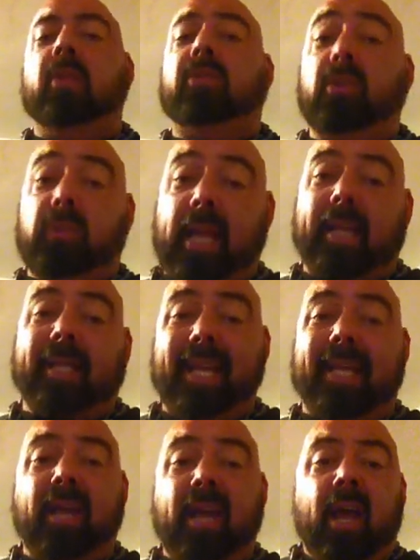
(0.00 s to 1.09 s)
So
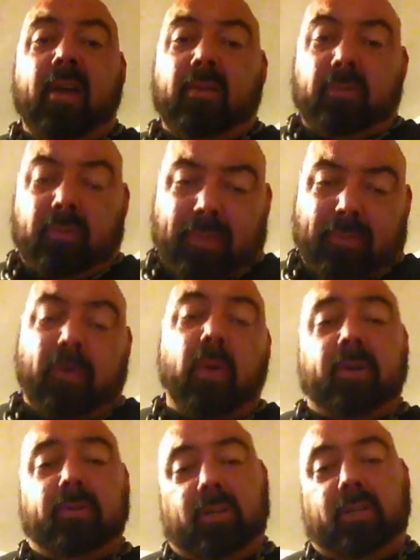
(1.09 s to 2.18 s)
technique,
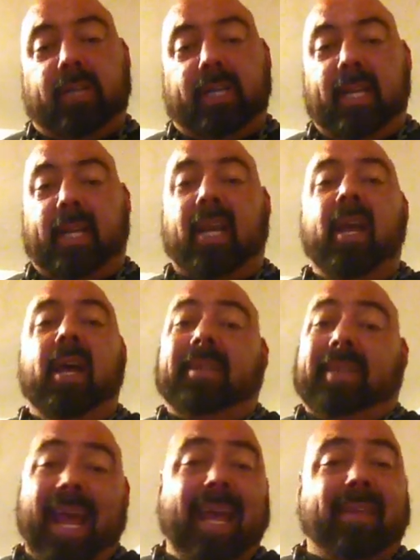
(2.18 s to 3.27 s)
focus on your technique.
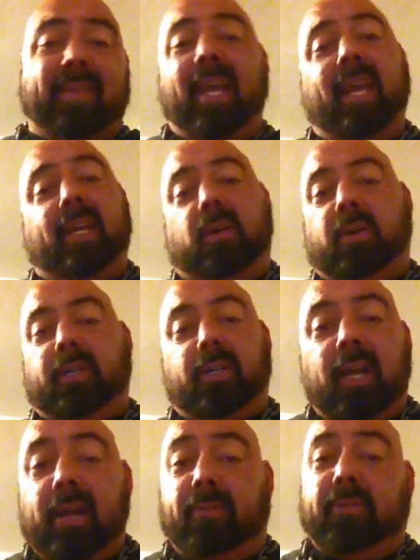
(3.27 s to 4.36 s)
Take the hit on your
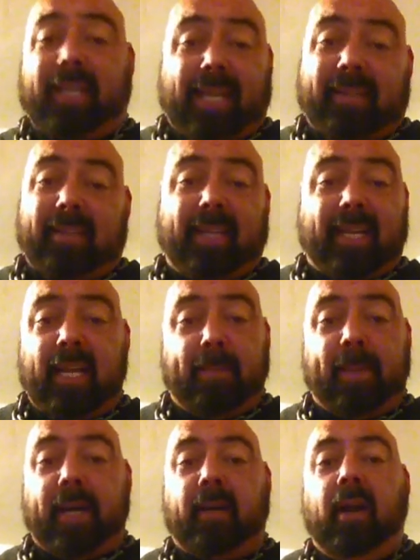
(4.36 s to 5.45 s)
lifts to get the
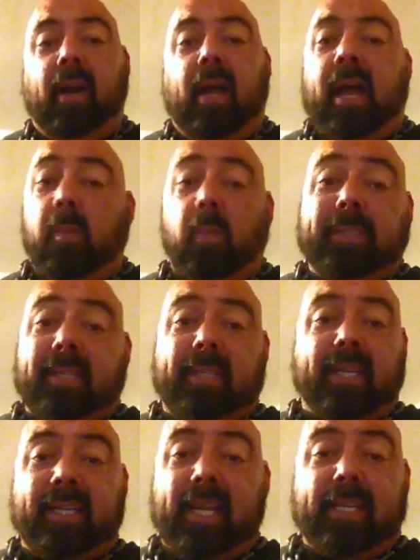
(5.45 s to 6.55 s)
technique better. And once that
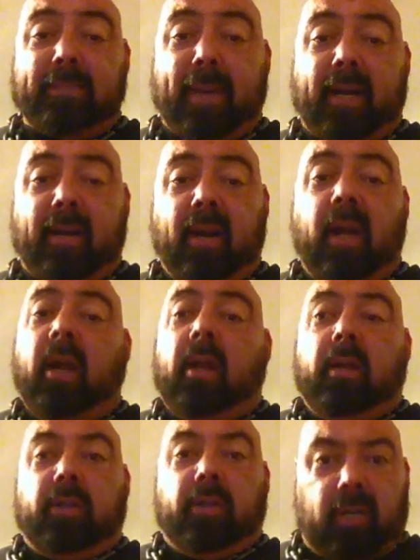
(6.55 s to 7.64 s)
technique is better,
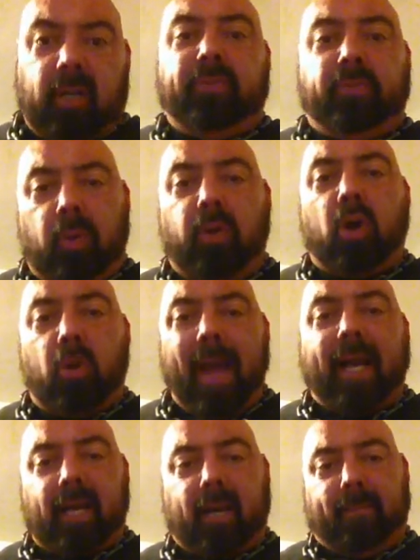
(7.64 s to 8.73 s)
your lifts will go
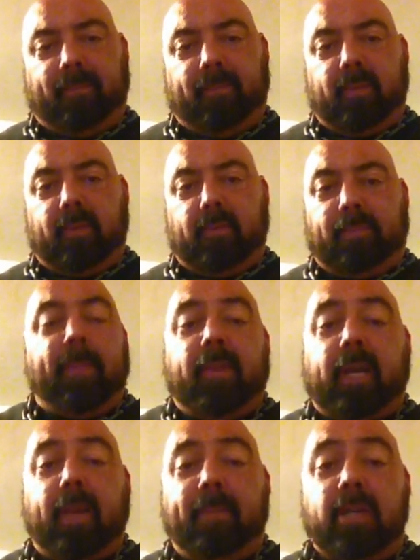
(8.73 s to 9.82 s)
back up. People
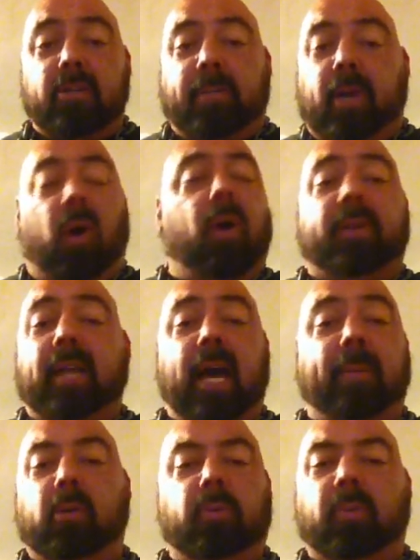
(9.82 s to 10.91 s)
that come bench with me all the
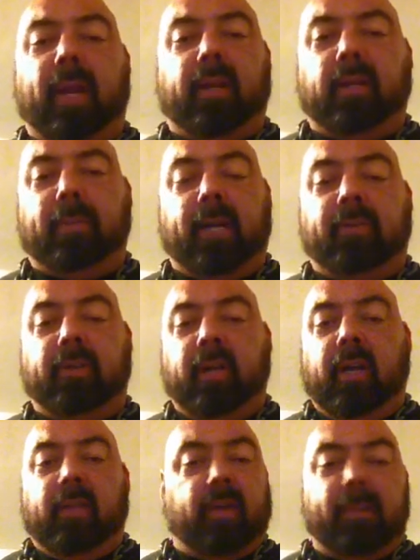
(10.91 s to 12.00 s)
time lose weight on their bench.
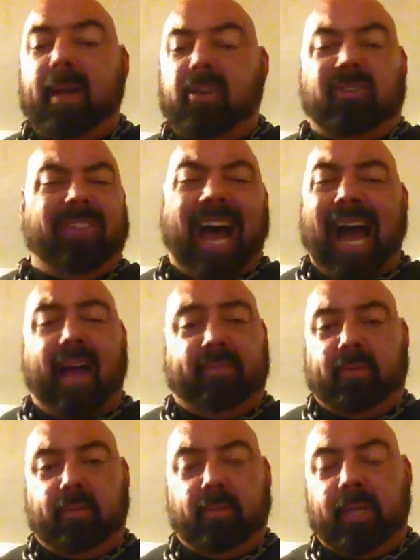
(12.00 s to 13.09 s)
Their bench
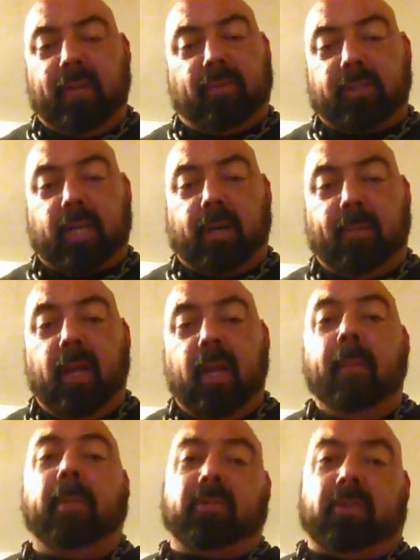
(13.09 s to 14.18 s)
dives when they first come,
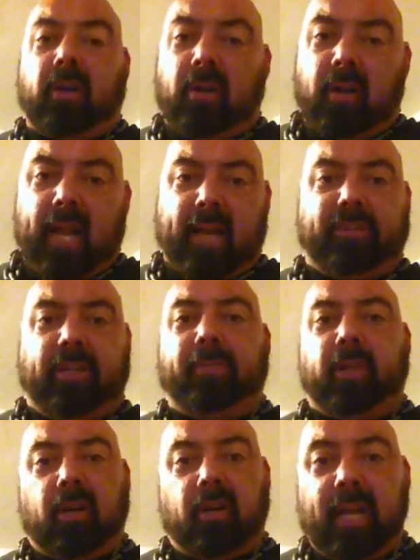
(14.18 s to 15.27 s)
because they're learning how to sit up.
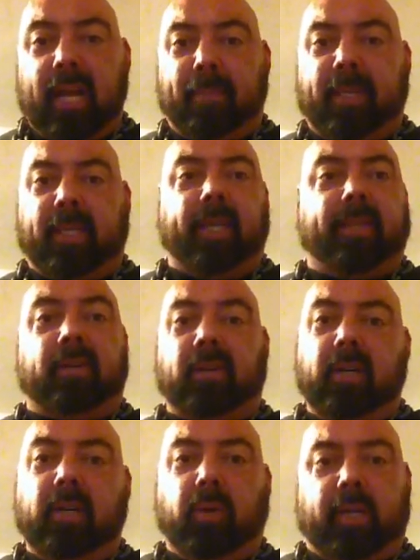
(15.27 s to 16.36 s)
They're learning how to be tight. They're
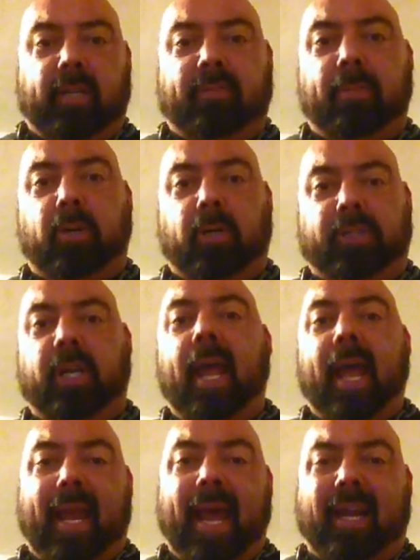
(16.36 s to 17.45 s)
learning what it is to push
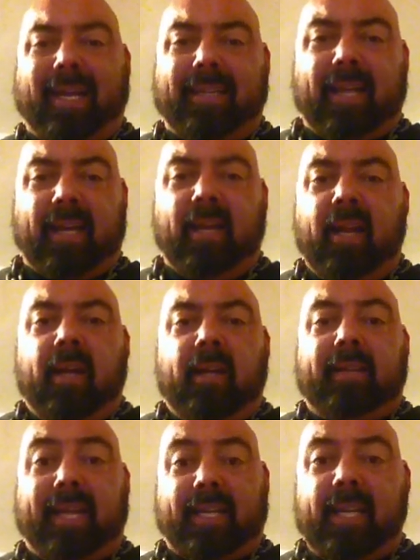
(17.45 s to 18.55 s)
and how to get that
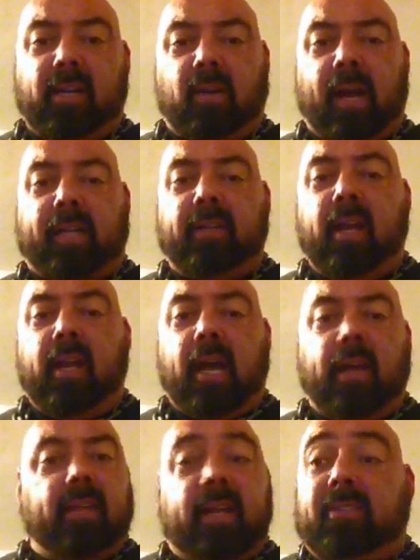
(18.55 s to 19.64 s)
technique correct.
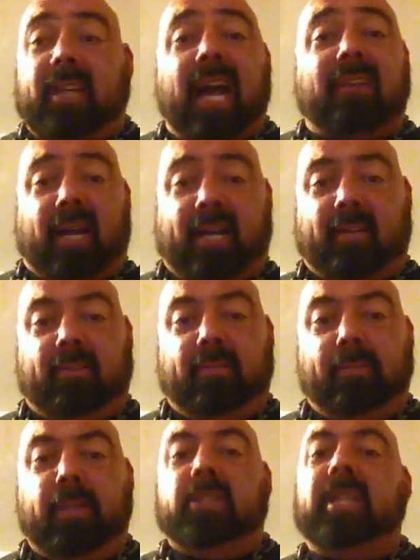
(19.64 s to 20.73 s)
And then it skyrockets,
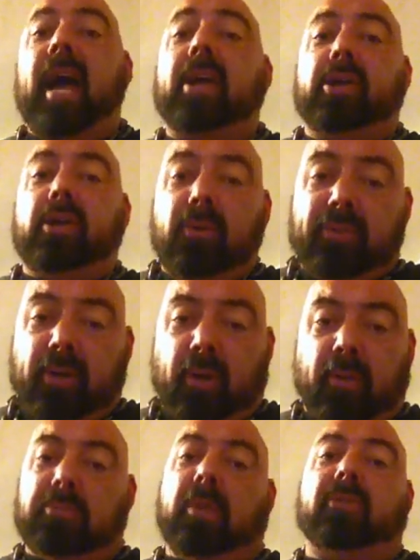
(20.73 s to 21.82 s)
because now you're using
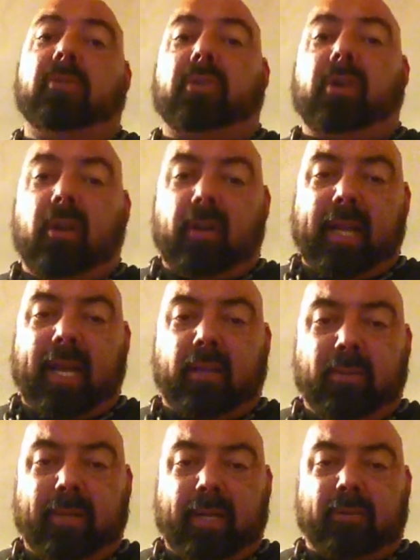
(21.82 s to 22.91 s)
all those muscles. You're learning how to
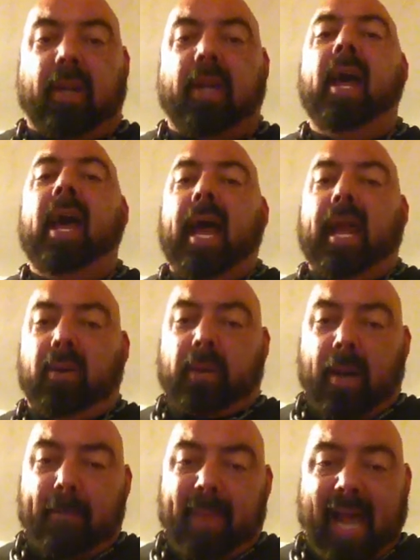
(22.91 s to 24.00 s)
do things right, and it'll
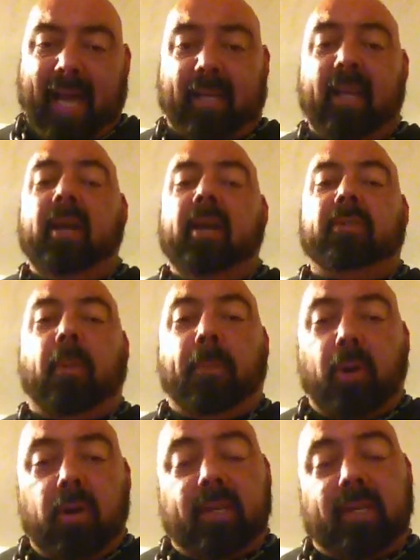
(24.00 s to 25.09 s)
come back. So
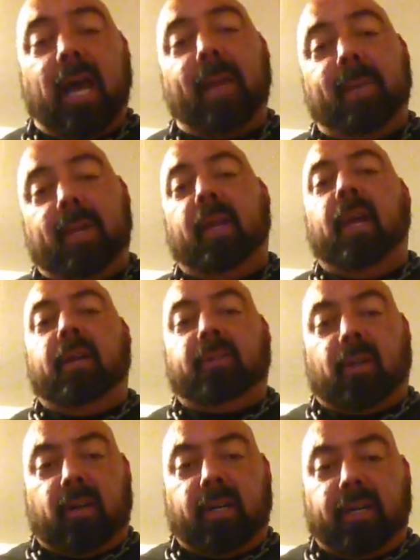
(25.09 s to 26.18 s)
put the time in
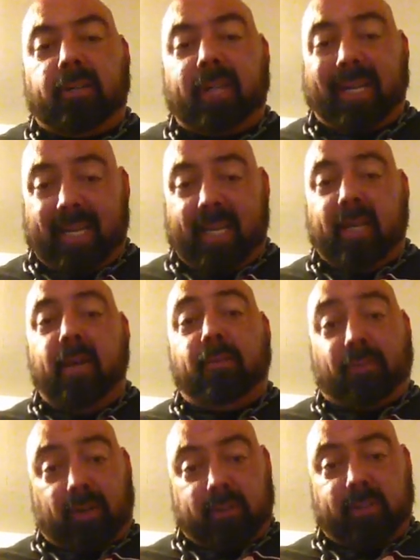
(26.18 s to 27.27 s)
to learning your technique
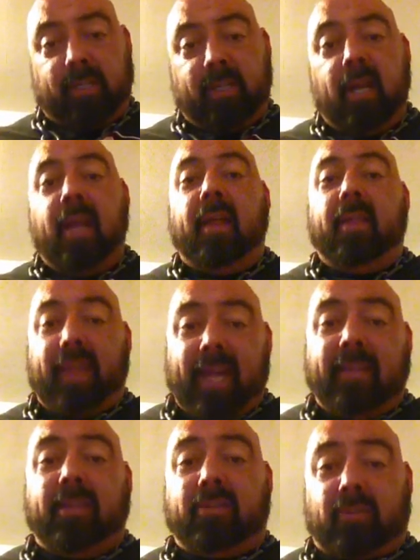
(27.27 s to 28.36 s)
first.
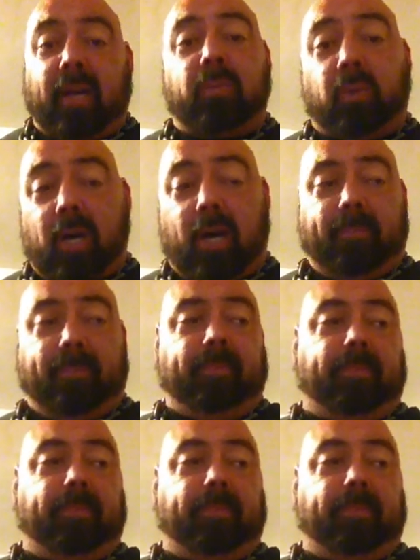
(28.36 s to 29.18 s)
Then the strength will come.